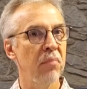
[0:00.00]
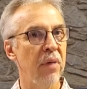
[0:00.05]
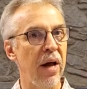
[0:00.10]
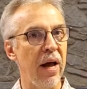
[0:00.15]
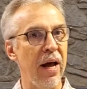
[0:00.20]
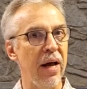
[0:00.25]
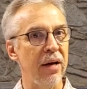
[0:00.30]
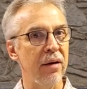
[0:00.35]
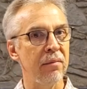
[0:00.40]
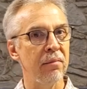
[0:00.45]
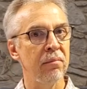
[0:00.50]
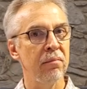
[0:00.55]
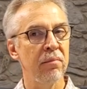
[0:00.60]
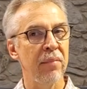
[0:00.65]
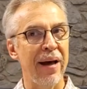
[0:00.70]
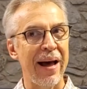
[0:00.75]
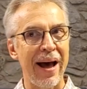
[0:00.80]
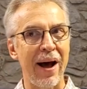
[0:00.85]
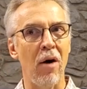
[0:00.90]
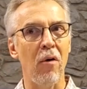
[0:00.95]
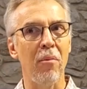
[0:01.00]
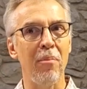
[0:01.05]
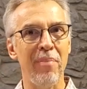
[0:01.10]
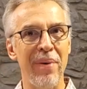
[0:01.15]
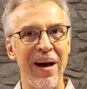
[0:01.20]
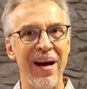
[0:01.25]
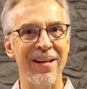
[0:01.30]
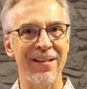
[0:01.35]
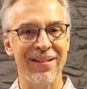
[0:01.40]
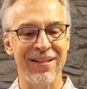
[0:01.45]
and how
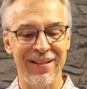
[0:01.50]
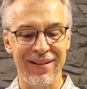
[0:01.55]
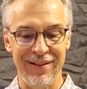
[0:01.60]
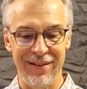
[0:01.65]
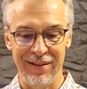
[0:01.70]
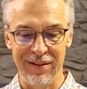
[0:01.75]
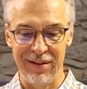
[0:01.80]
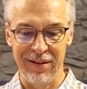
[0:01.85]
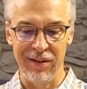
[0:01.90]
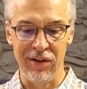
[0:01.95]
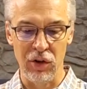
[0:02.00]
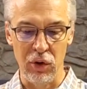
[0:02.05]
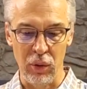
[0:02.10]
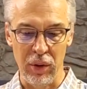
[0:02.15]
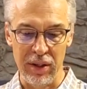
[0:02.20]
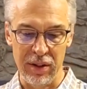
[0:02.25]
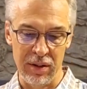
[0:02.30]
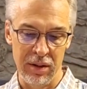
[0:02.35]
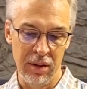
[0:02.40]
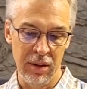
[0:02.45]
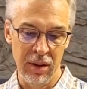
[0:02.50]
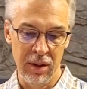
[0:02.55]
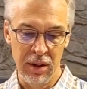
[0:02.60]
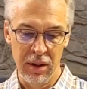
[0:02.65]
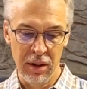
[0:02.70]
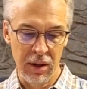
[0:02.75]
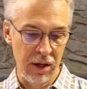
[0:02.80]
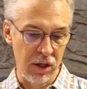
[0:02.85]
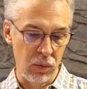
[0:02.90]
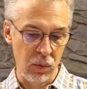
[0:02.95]
best to do it
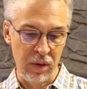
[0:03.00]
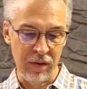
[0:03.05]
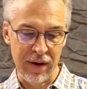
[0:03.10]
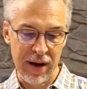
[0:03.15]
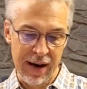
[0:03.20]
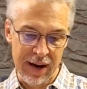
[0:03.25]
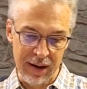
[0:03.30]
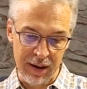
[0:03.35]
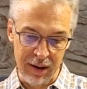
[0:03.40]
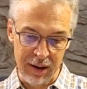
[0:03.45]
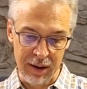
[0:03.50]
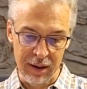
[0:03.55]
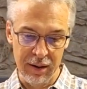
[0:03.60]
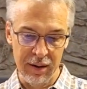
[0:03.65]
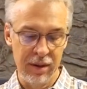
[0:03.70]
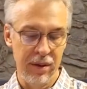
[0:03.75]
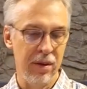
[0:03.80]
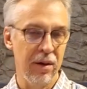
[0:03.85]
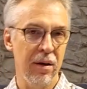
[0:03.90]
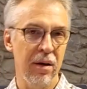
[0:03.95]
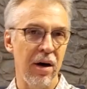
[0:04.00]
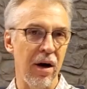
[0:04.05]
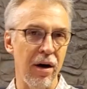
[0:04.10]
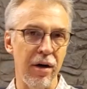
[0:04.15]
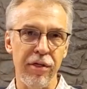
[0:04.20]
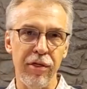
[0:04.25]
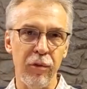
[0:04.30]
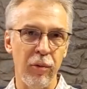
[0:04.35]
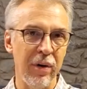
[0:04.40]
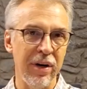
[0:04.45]
because we've had a,
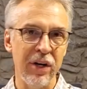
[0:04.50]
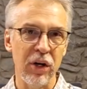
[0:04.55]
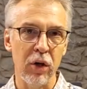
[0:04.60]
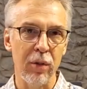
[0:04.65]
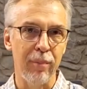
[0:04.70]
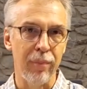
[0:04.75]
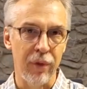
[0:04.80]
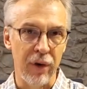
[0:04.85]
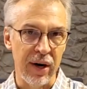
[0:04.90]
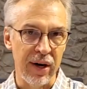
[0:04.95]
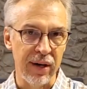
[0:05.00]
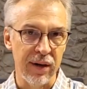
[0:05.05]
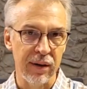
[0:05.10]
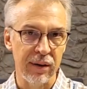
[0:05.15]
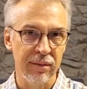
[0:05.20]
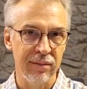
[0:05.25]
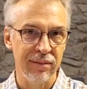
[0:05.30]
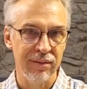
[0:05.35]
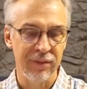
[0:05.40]
a three-year break